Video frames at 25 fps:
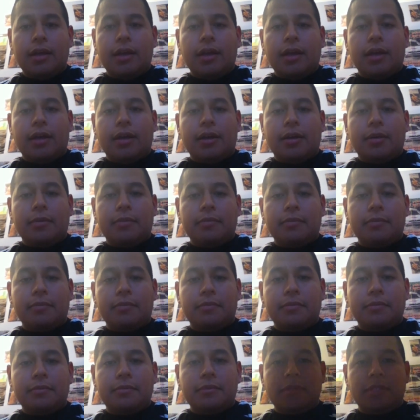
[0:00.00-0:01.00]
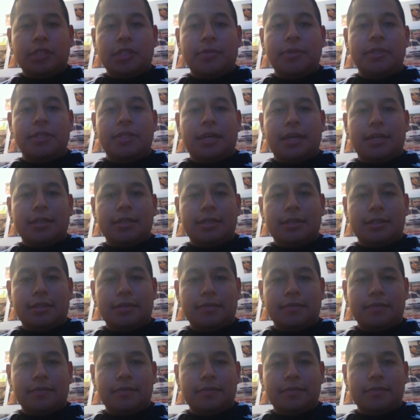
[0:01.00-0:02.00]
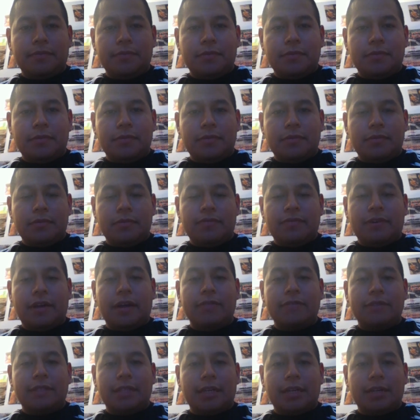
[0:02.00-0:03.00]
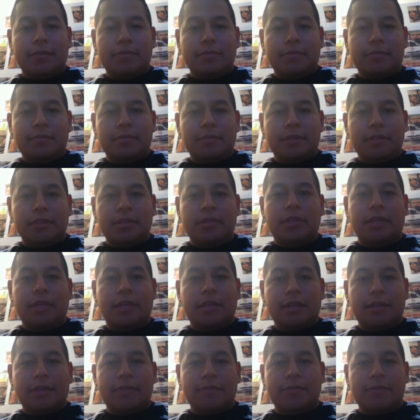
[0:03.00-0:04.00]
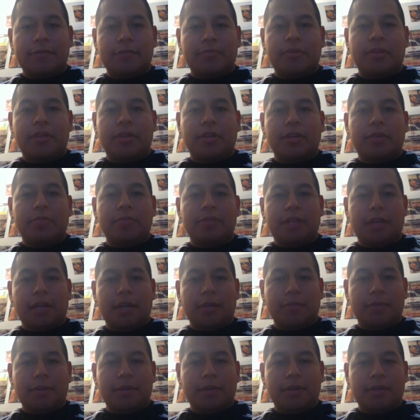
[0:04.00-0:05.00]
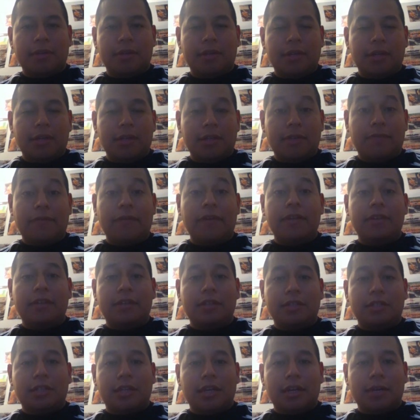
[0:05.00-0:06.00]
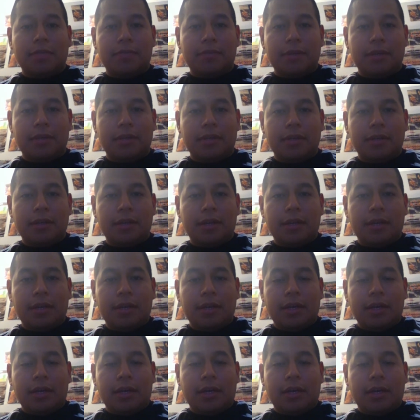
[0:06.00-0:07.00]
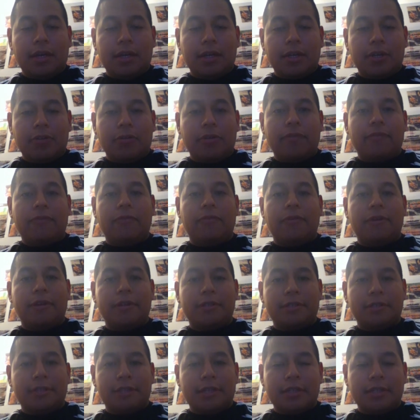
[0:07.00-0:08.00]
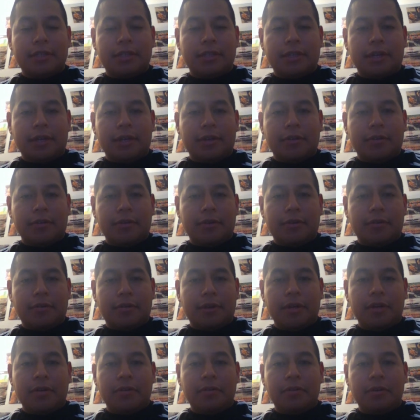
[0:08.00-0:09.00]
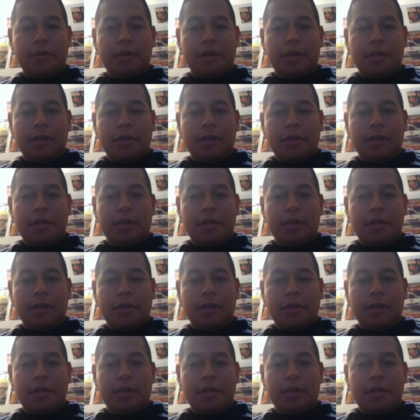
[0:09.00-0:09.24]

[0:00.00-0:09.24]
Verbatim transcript: Um, Jimmie Johnson, five-time consecutive Sprint Cup champion, defending champion, uh, going for his sixth title in a row.